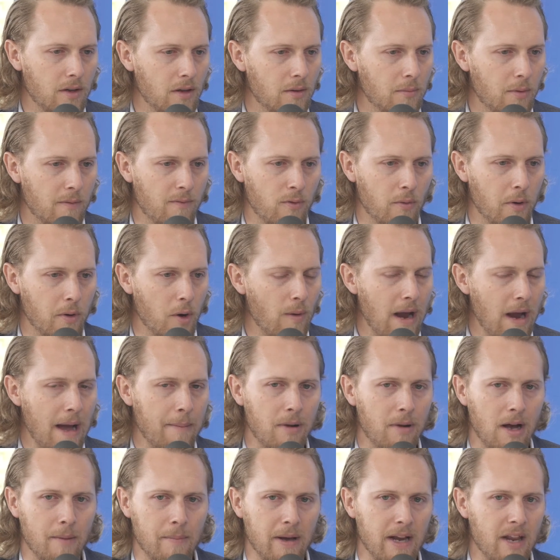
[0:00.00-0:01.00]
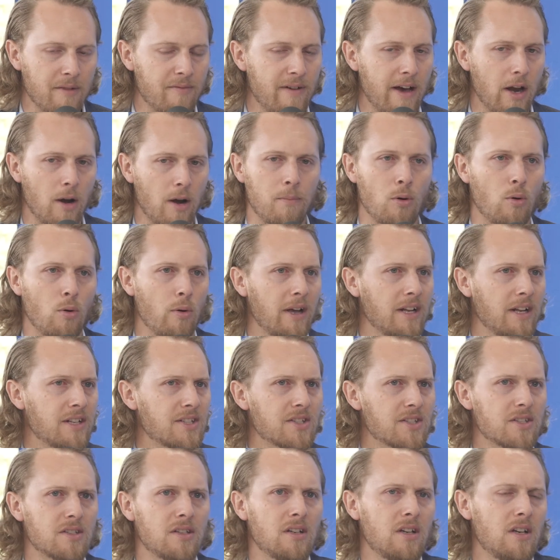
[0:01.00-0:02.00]
before we wrap up, any final
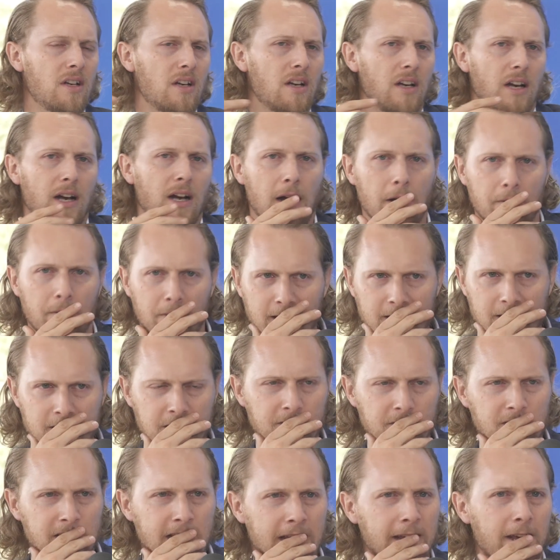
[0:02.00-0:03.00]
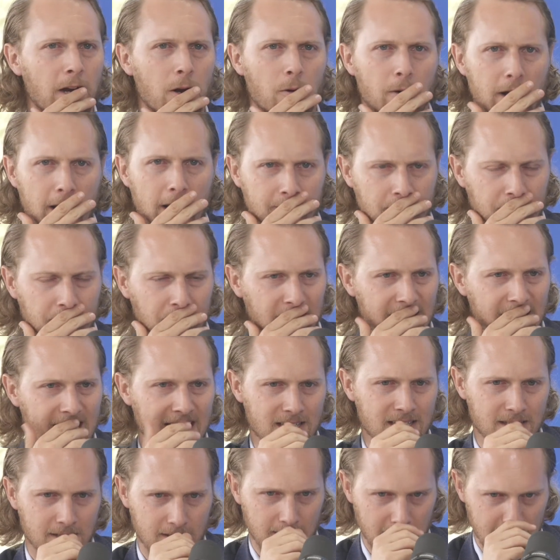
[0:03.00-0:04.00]
points, things you've taken away from the
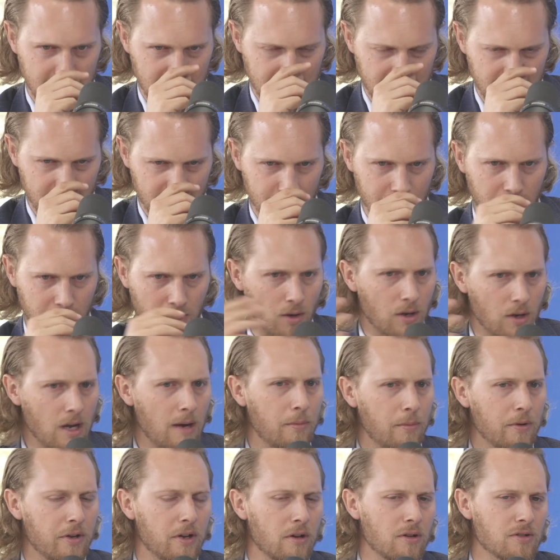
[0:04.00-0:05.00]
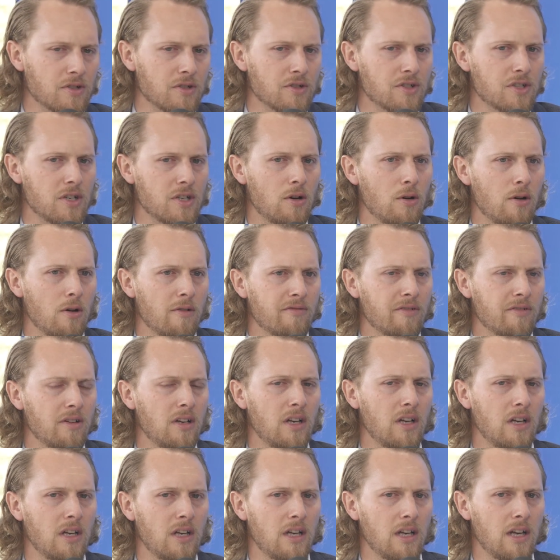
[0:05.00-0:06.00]
last couple of years or so of
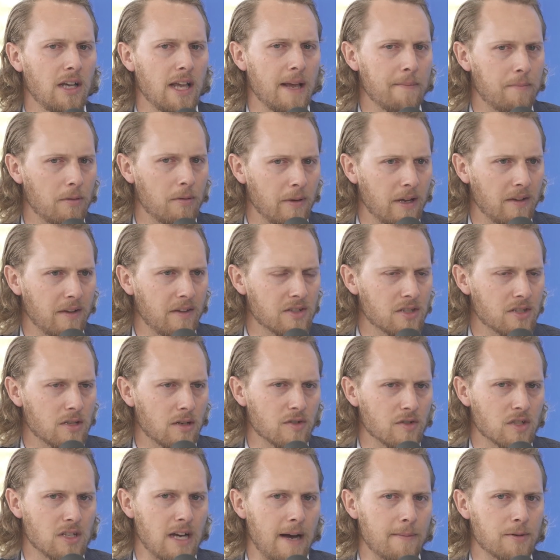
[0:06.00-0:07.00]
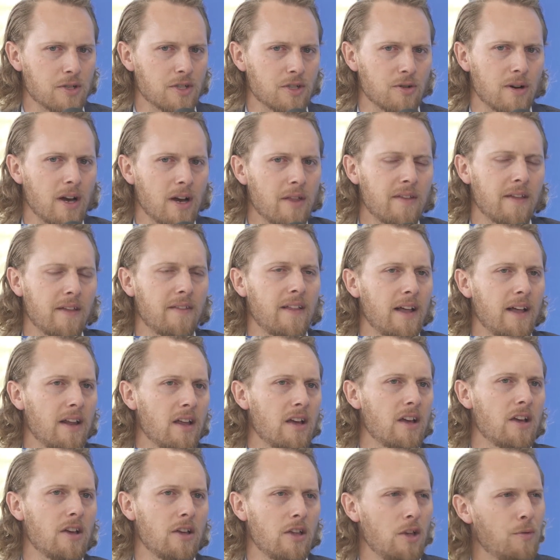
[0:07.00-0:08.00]
implementing these service options, or anything that
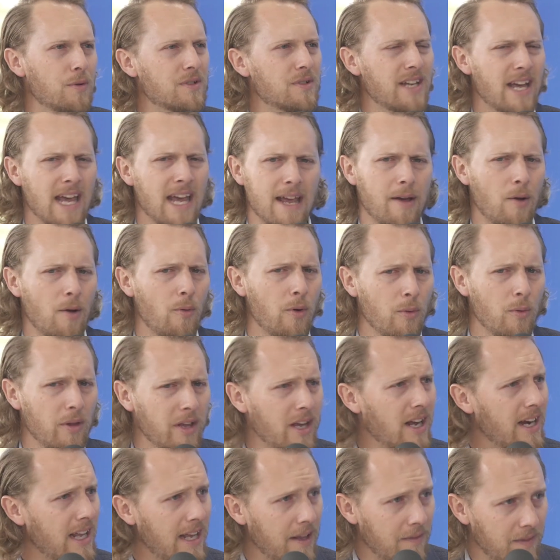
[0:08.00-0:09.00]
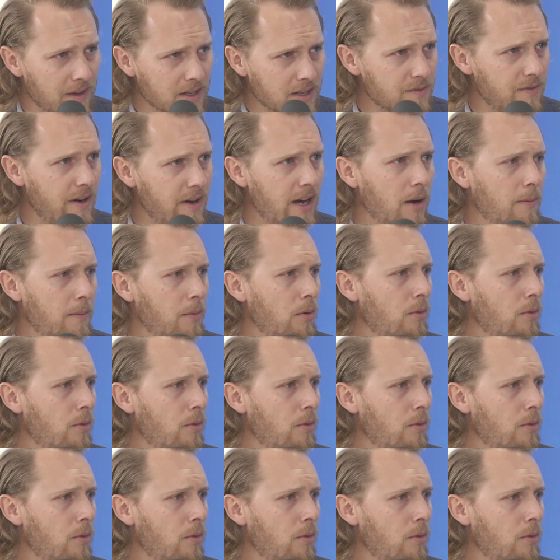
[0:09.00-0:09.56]
you would say, hey man, we really got to hit this final